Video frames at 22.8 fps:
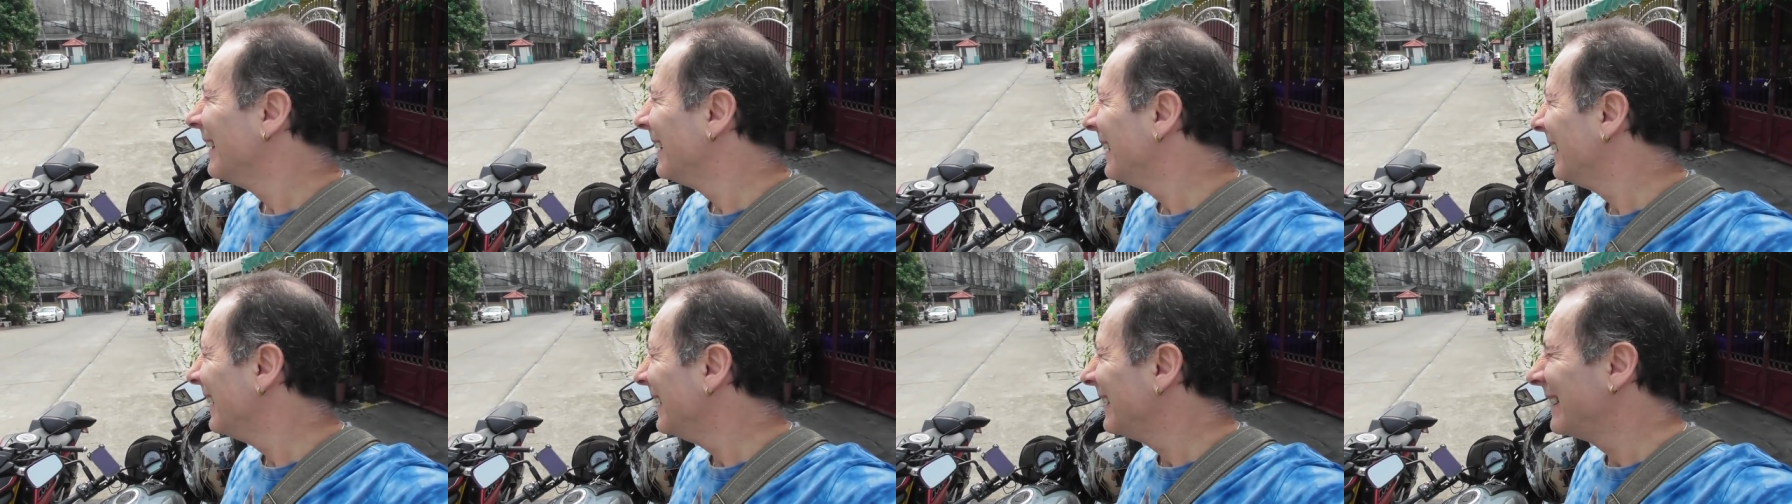
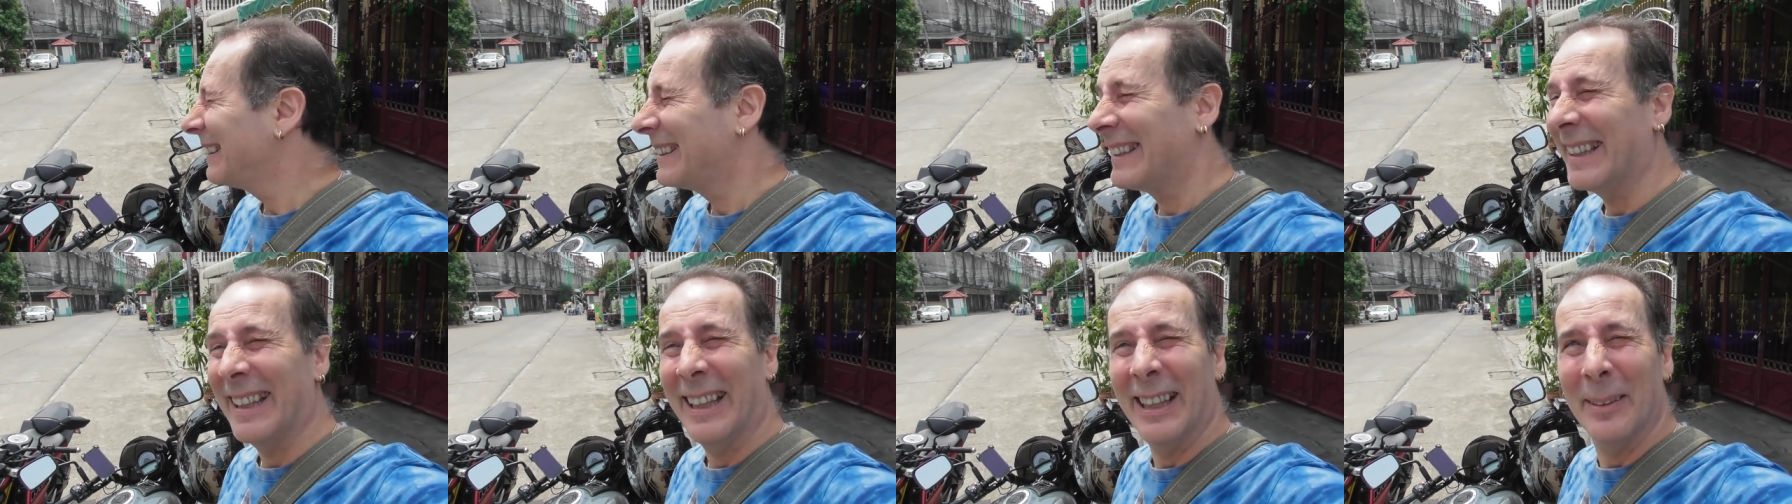
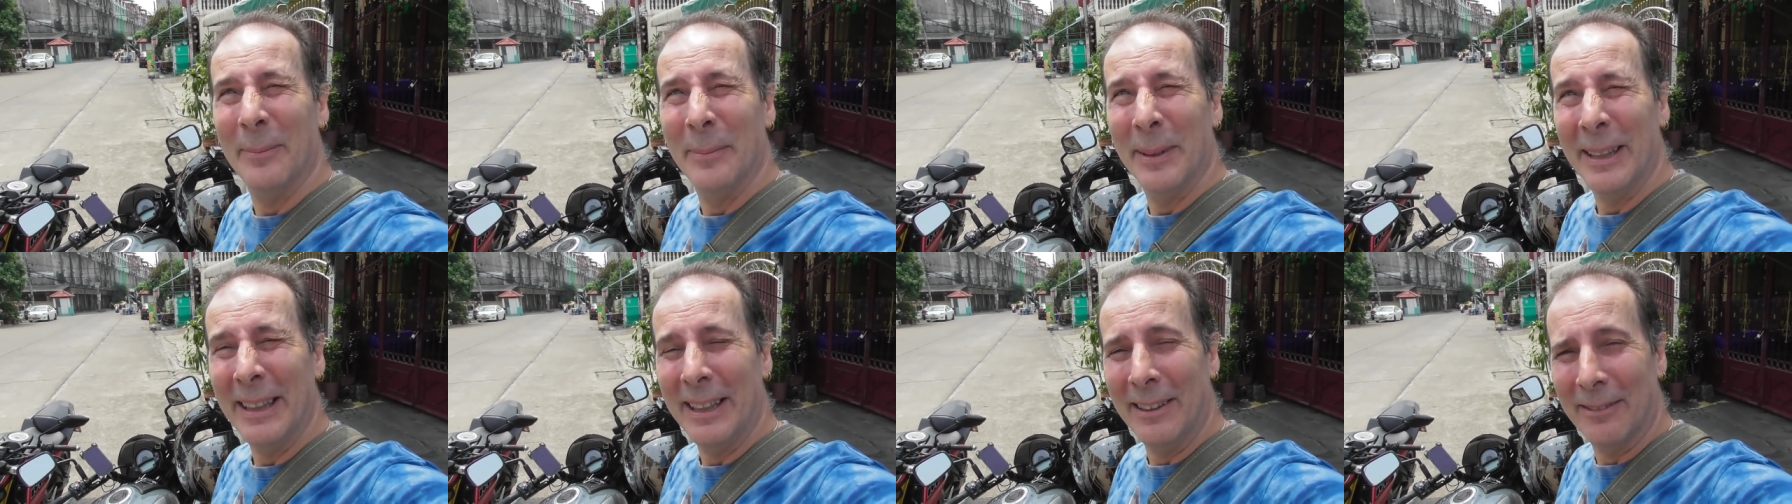It's uh,
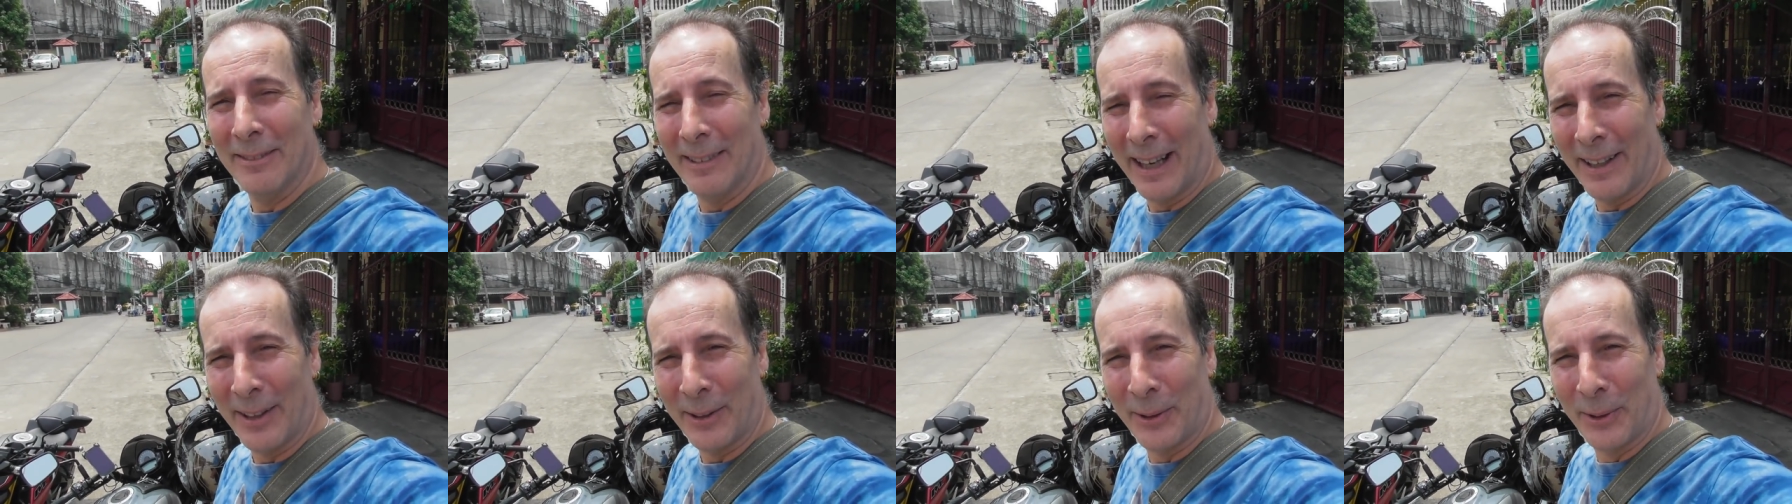been
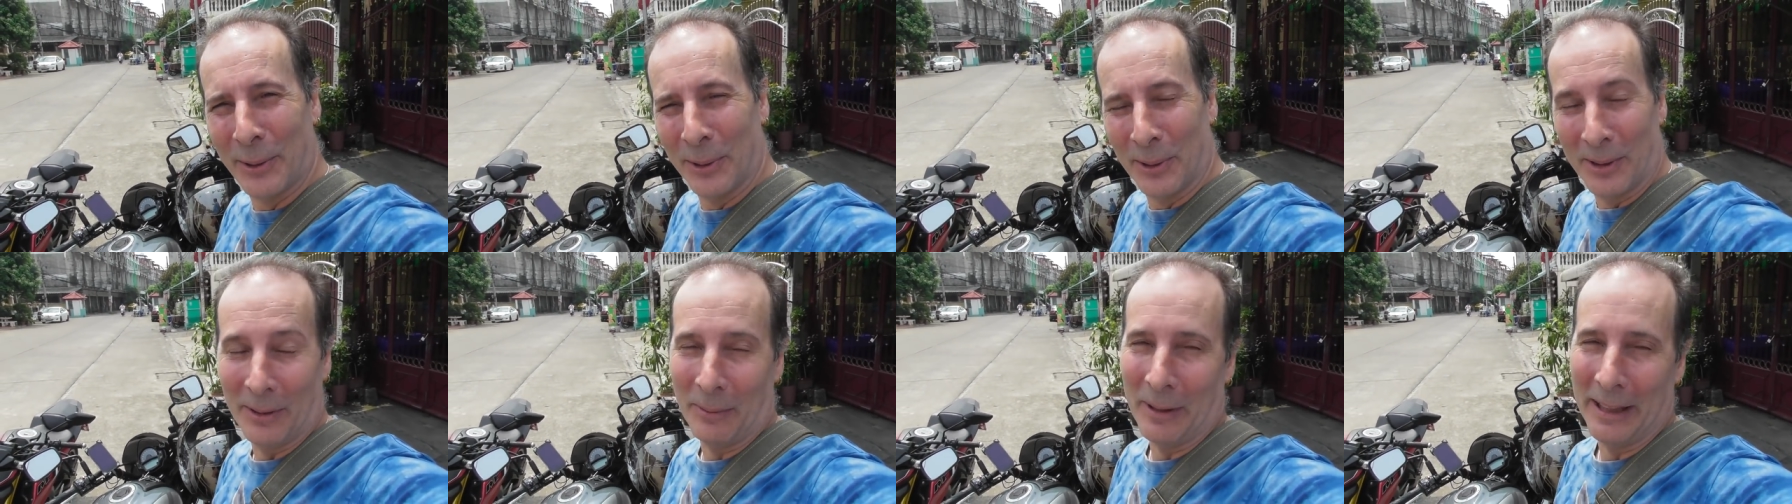rather cooler.